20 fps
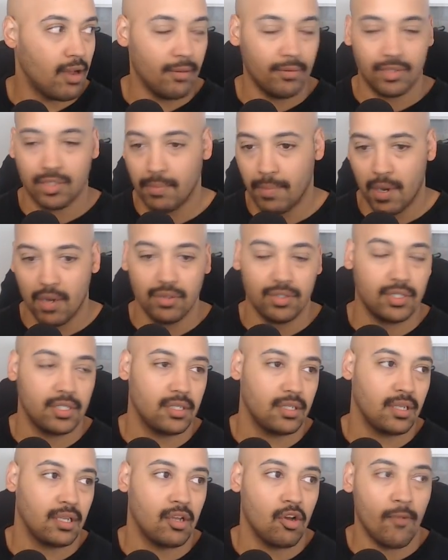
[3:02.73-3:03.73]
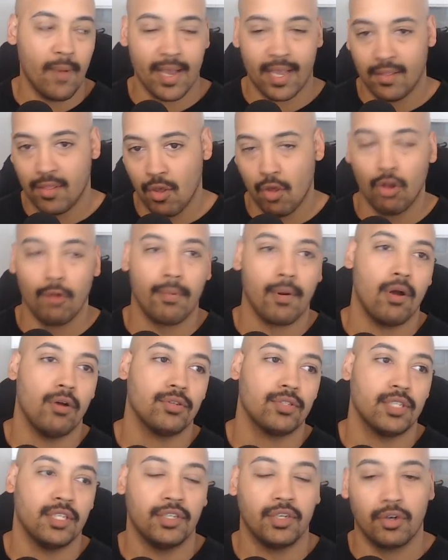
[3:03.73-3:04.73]
publish the post, go back in the old
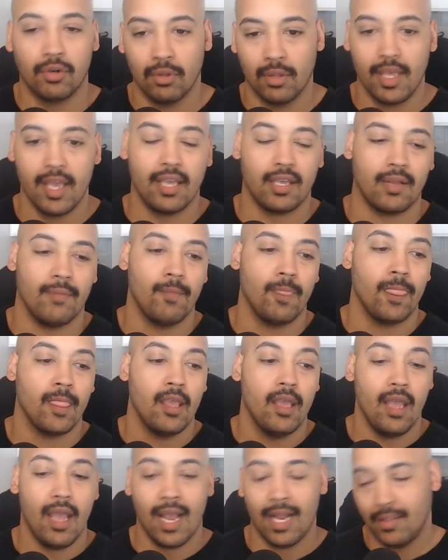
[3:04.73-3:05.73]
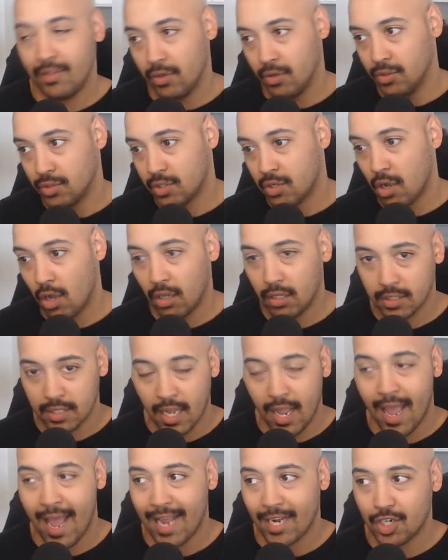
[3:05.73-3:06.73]
post, internal link, add those calls
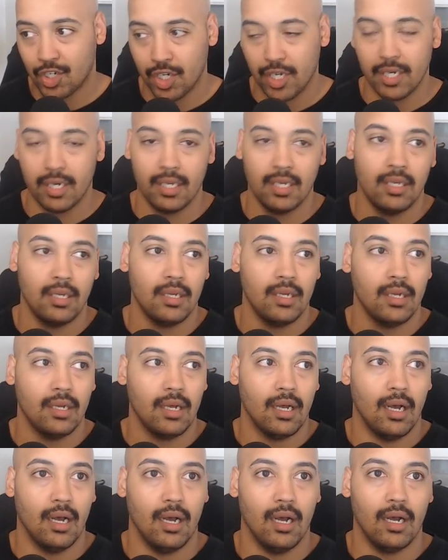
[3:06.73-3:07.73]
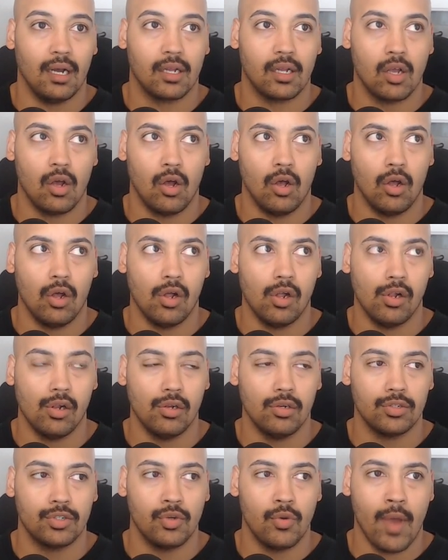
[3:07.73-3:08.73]
to action, uh,
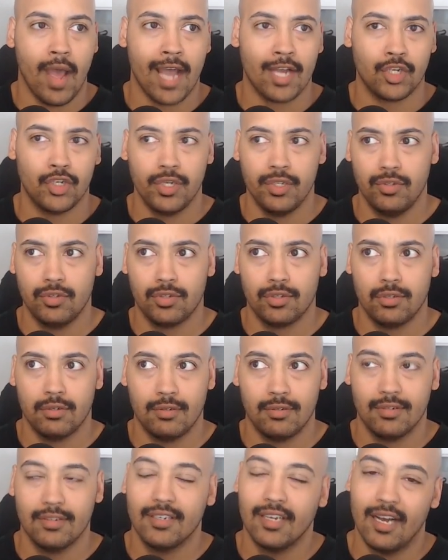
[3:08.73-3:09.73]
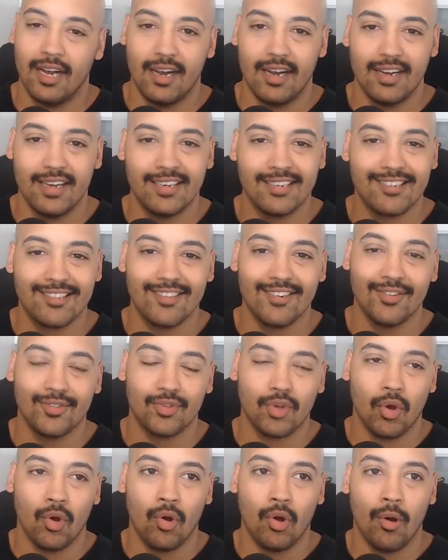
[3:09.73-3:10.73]
call to actions, uh, into
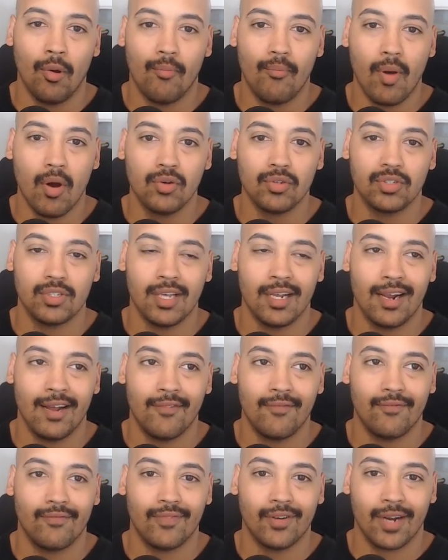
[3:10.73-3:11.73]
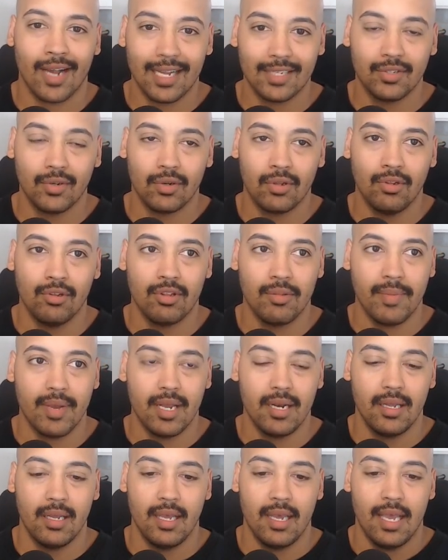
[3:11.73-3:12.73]
those posts that I forgot to include them
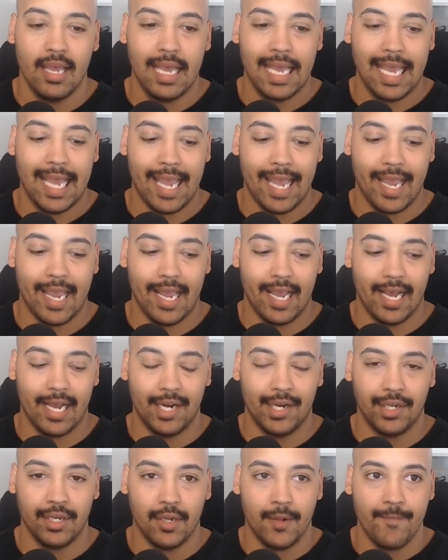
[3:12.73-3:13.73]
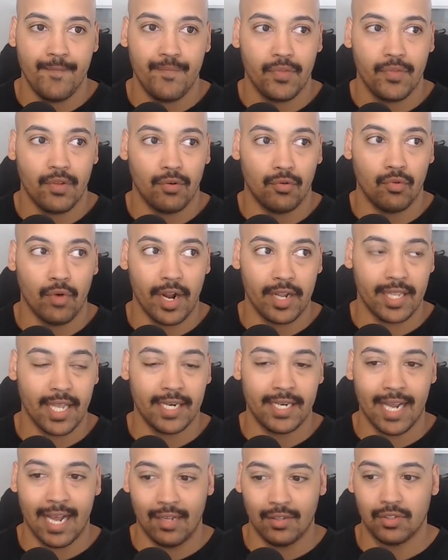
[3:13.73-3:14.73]
in, and write
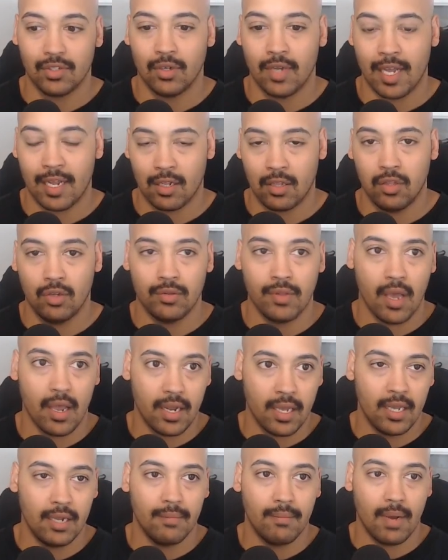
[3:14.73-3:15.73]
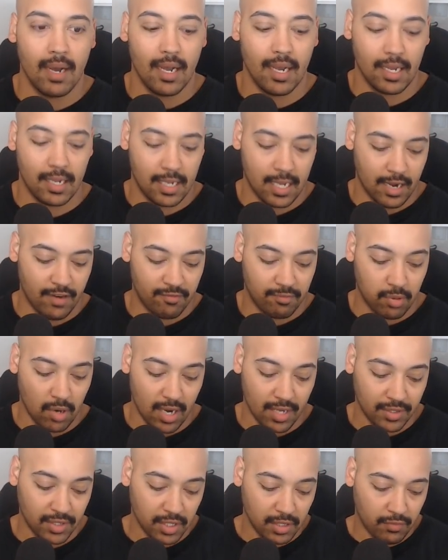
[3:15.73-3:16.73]
that down. So I include that in my kind of
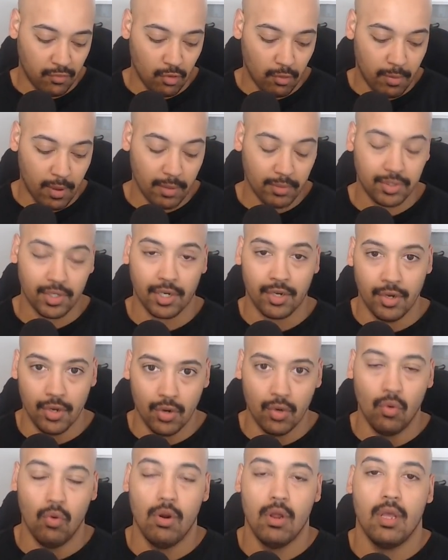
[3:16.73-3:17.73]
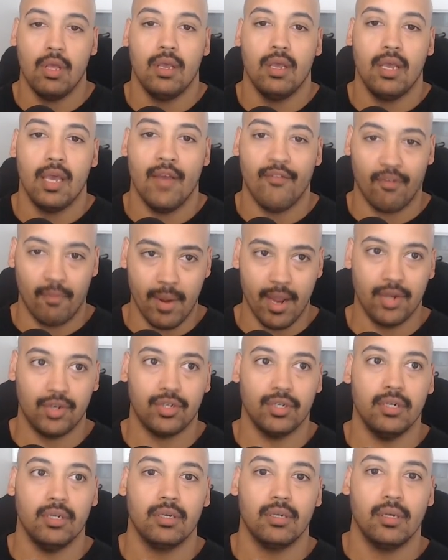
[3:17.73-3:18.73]
process for publishing new
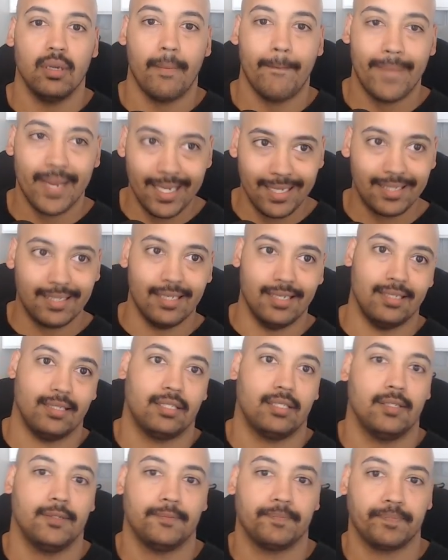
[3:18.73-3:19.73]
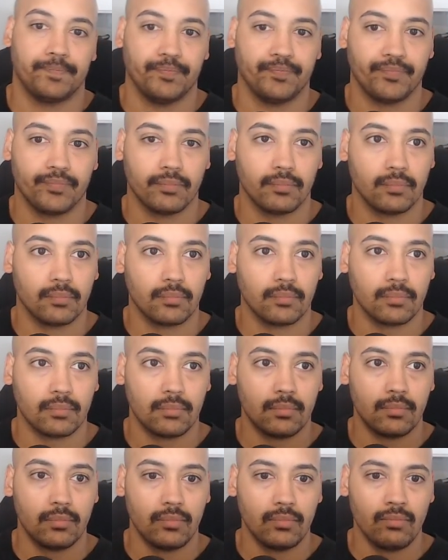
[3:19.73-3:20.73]
information pieces.
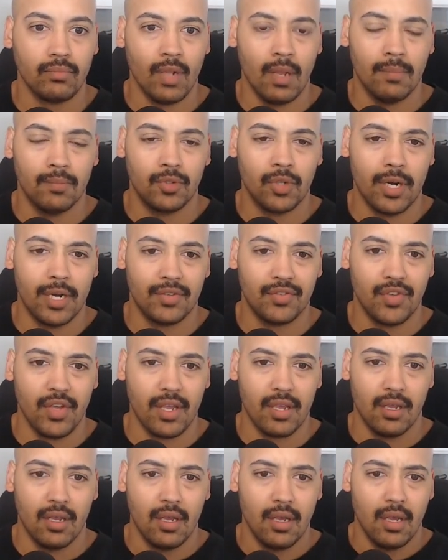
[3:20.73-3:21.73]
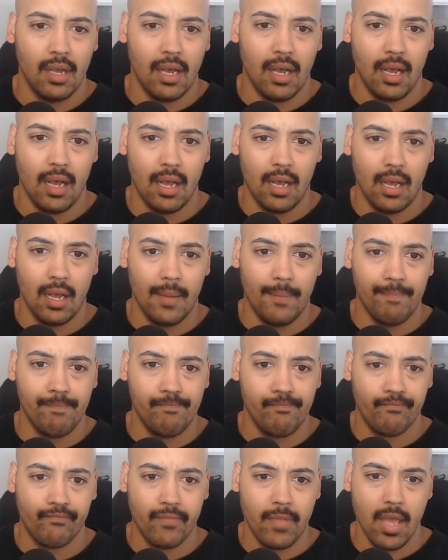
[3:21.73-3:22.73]
Trying to see. Um,
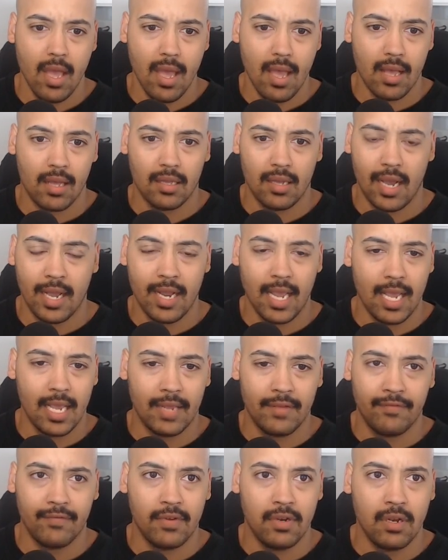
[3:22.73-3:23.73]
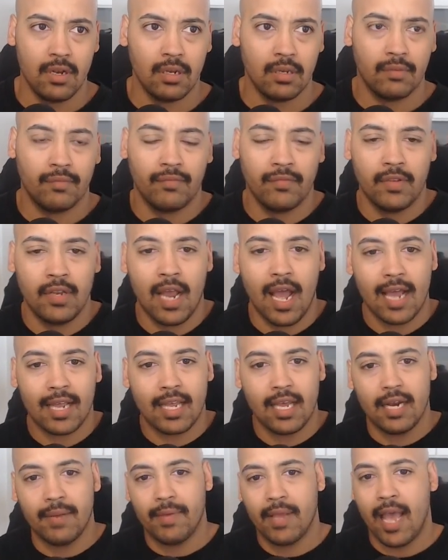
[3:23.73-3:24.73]
yeah, I, I'm not
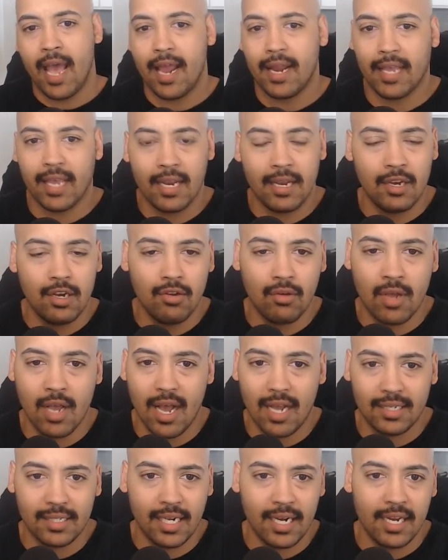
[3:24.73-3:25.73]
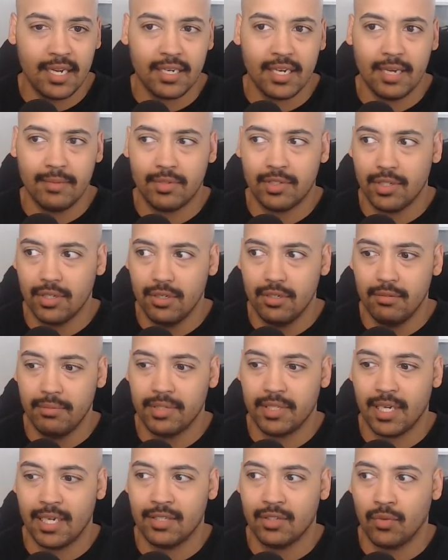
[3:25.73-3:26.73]
going to be adding any new content anytime soon
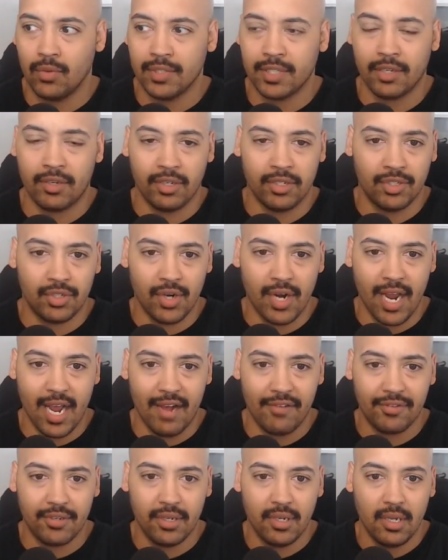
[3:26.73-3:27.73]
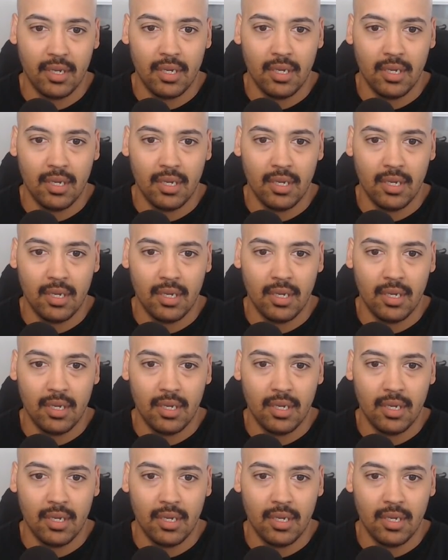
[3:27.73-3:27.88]
besides the ones that are in draft.